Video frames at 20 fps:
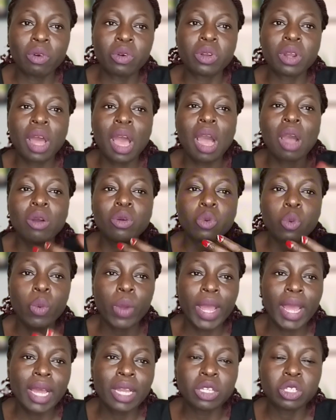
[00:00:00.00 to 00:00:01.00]
or
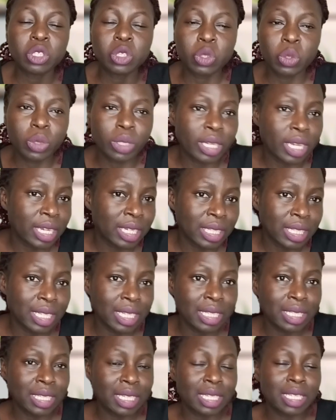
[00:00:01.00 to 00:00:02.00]
where do you get
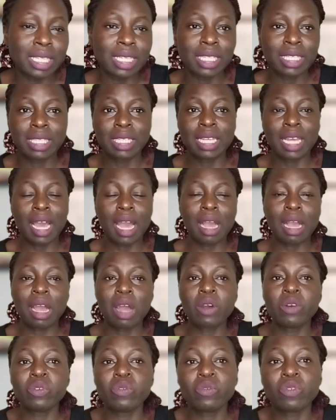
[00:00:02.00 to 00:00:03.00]
this CDSC
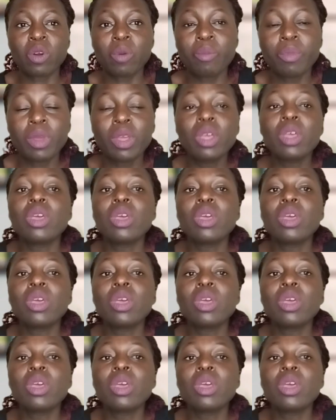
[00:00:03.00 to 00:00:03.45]
account from?